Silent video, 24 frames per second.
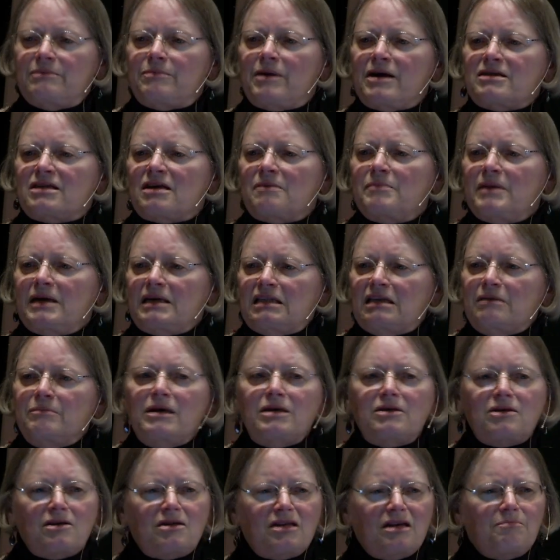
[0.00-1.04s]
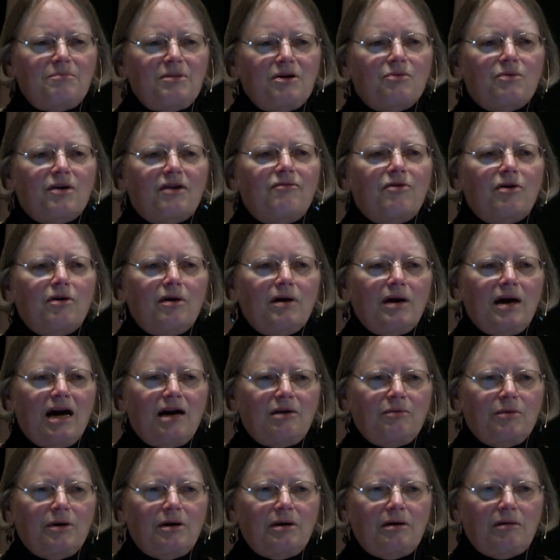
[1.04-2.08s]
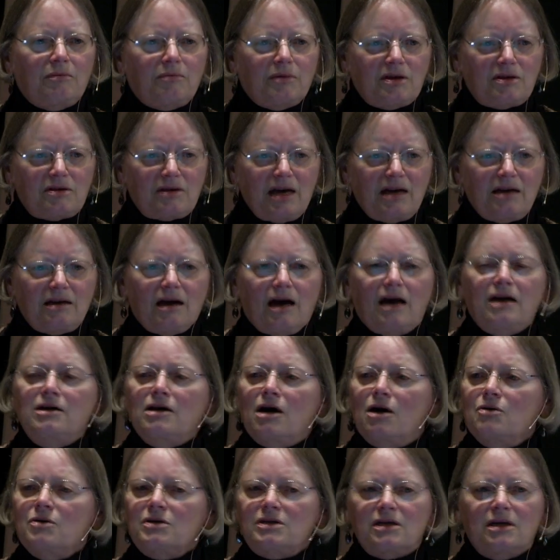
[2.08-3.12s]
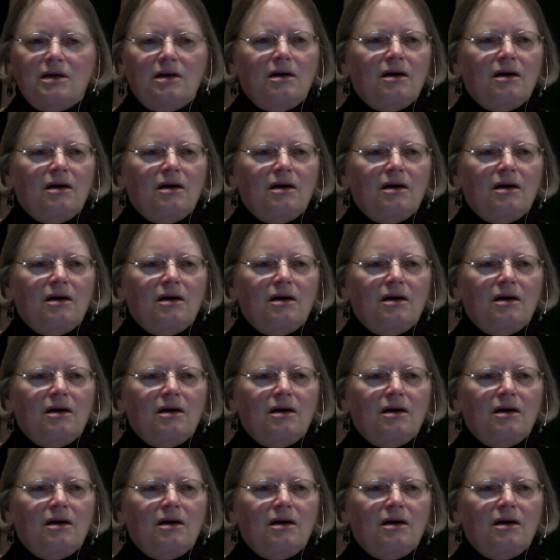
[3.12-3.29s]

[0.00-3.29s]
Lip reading: by something in the Mississippi River and would send a note